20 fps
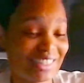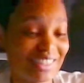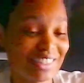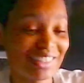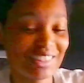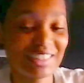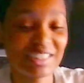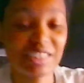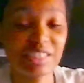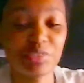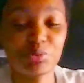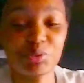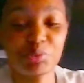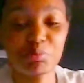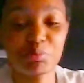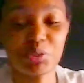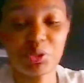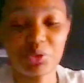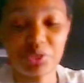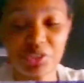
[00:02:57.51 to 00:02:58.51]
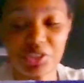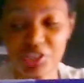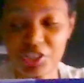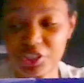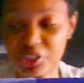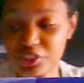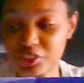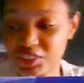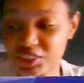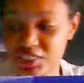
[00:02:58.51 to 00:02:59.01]
See if we broke the
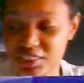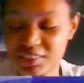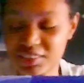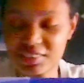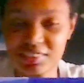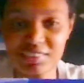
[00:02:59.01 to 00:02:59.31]
curse.